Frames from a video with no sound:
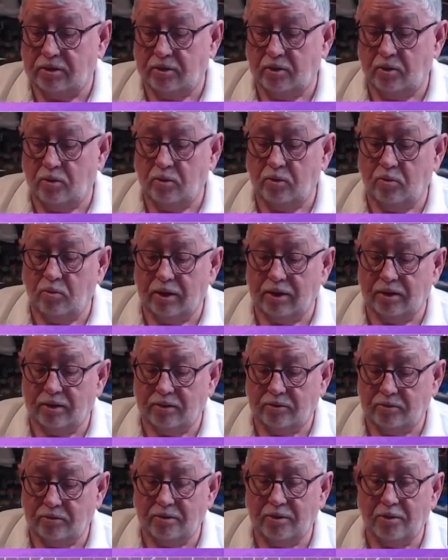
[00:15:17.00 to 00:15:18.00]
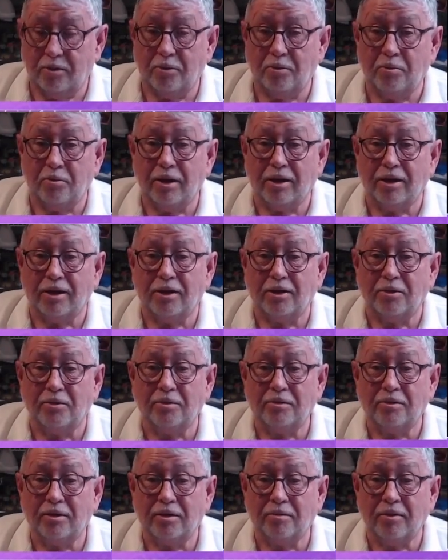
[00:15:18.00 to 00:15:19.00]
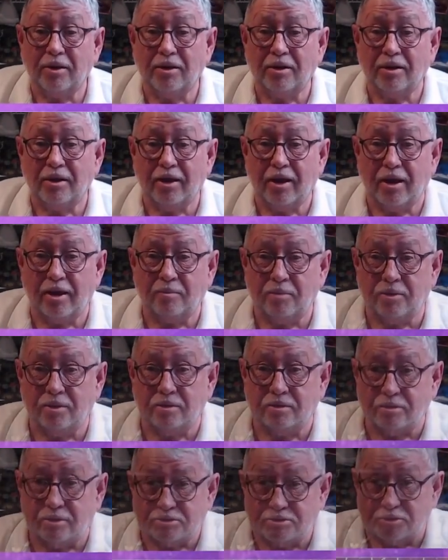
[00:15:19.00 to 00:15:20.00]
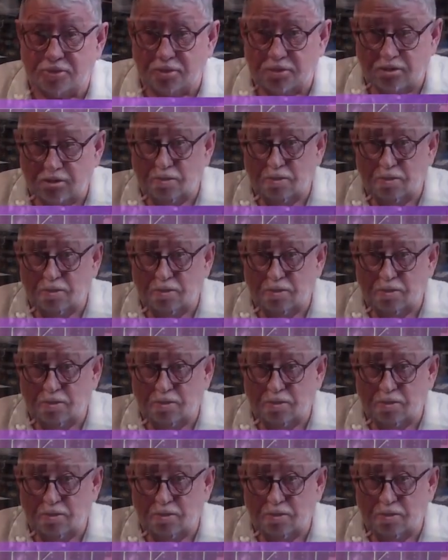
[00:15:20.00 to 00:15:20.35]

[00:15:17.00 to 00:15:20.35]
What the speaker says: oh wow, I'm getting happier. Let's see,